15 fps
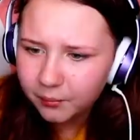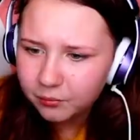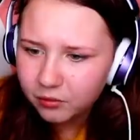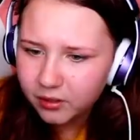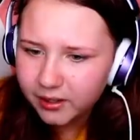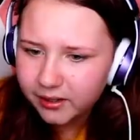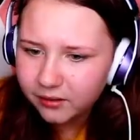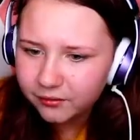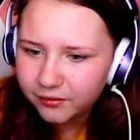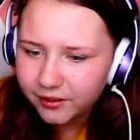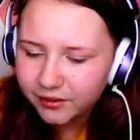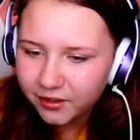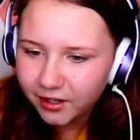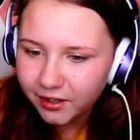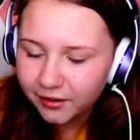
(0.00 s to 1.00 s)
I'm really
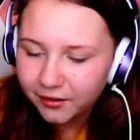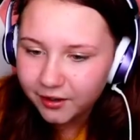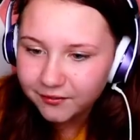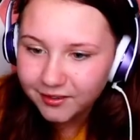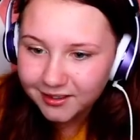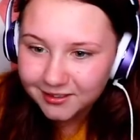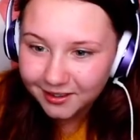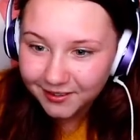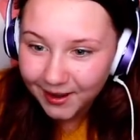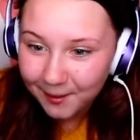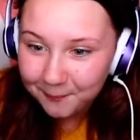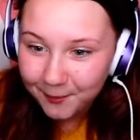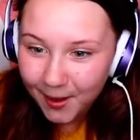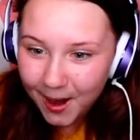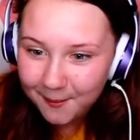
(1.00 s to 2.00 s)
confused. I don't know if they've done
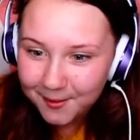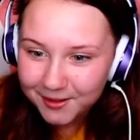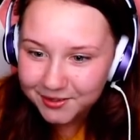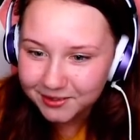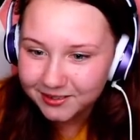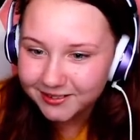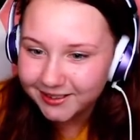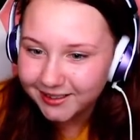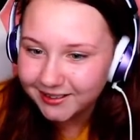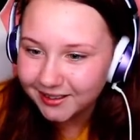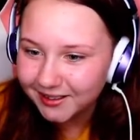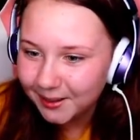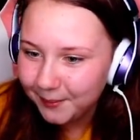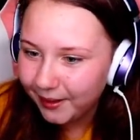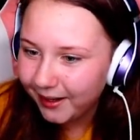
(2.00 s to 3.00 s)
that on purpose or if they've
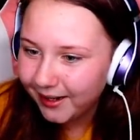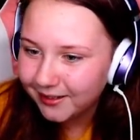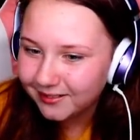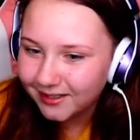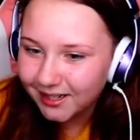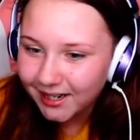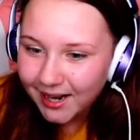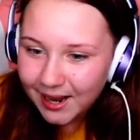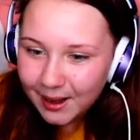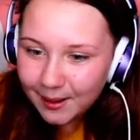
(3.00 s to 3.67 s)
done that by accident.